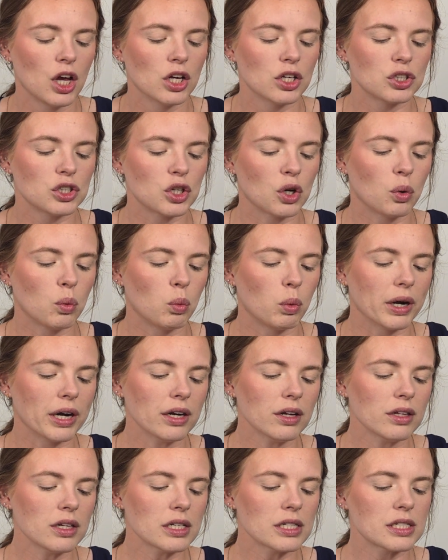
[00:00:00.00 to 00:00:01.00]
So
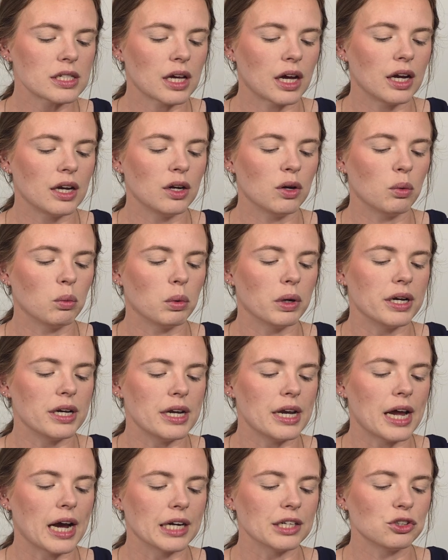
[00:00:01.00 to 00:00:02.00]
where the sun would
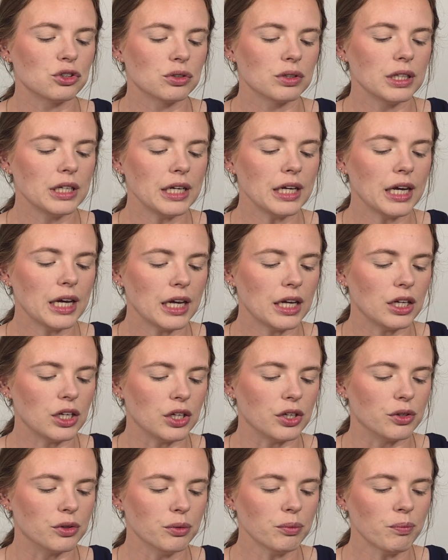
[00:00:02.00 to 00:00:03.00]
naturally hit
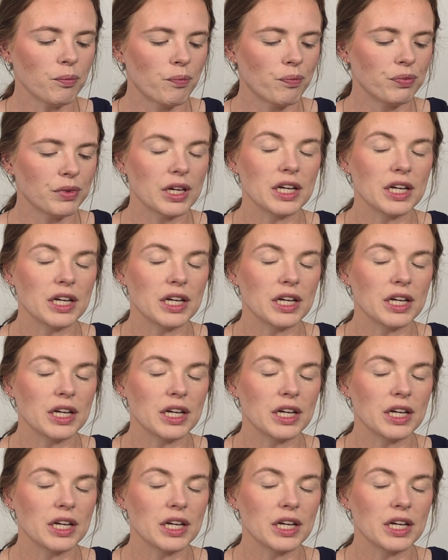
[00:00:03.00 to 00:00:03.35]
you